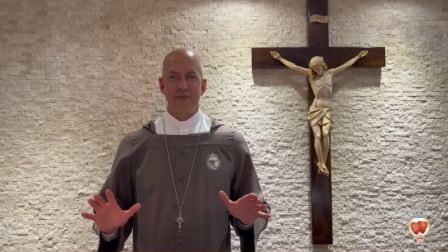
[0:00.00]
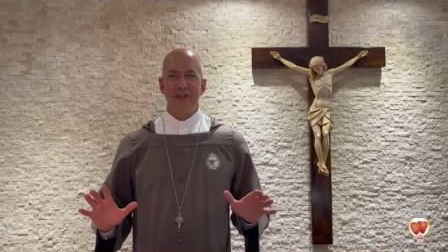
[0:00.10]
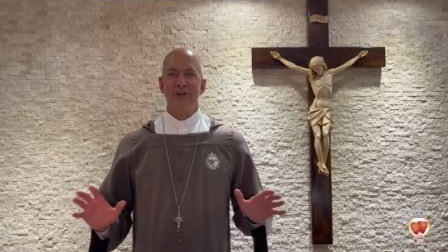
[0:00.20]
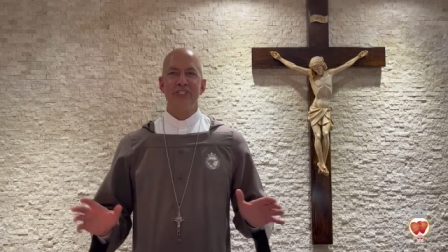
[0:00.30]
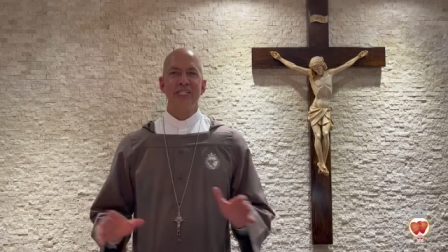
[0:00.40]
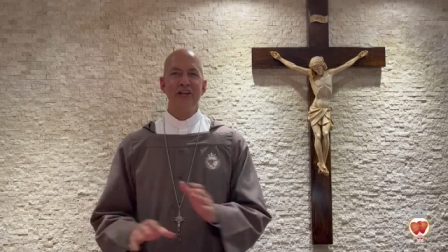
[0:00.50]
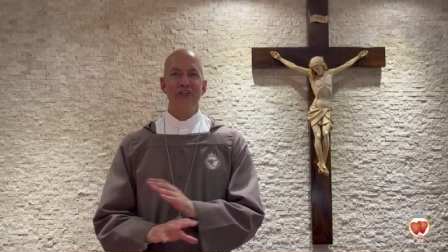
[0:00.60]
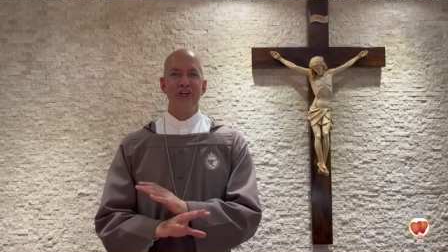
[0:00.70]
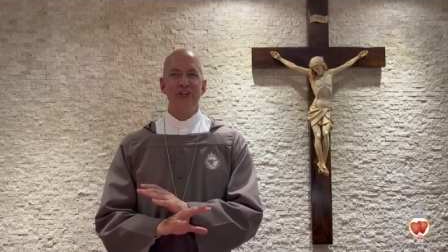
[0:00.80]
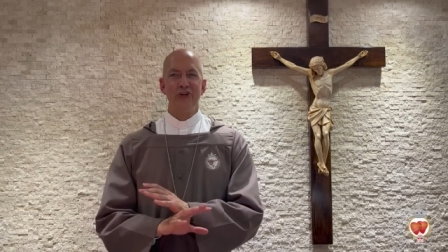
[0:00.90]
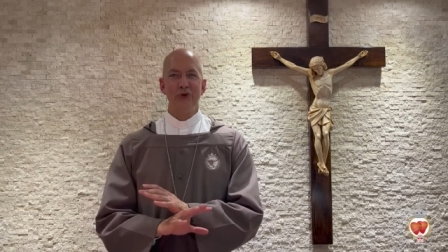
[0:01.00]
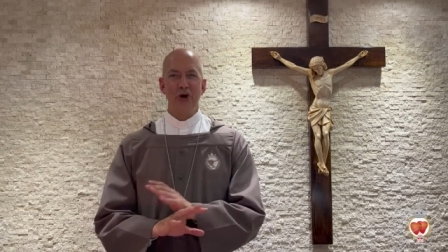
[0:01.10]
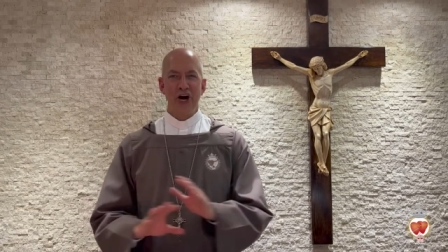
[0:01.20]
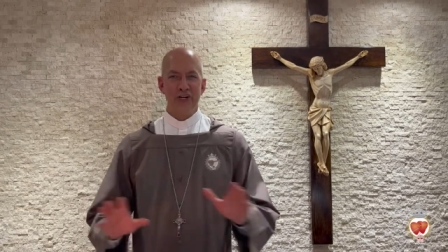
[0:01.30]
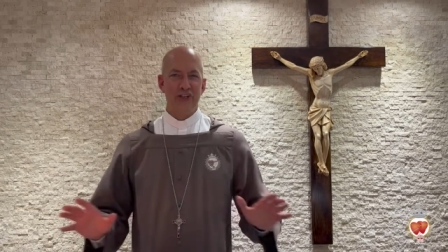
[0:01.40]
There's nothing new
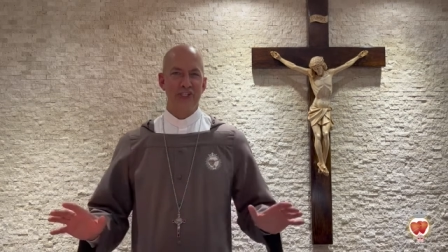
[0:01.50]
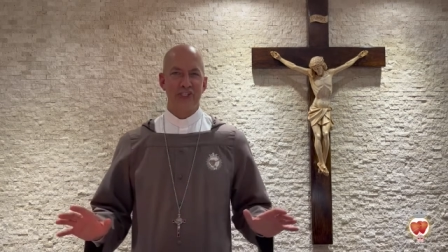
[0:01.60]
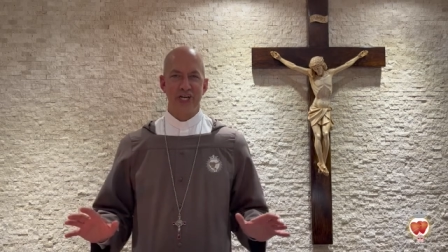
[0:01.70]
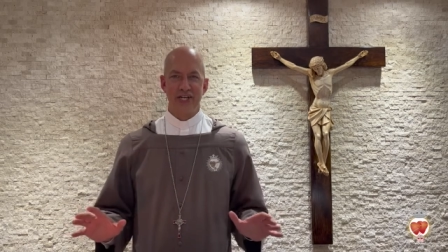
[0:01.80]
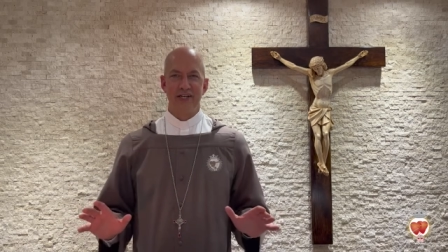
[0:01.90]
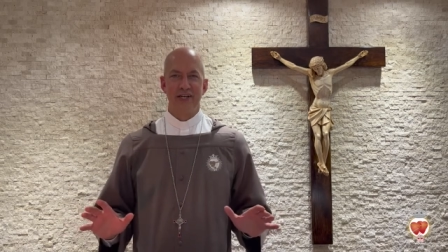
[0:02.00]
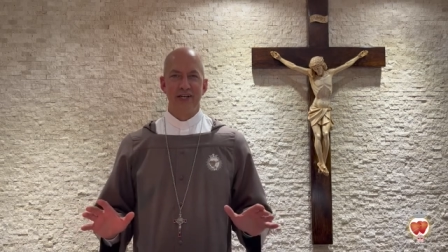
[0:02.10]
under the sun.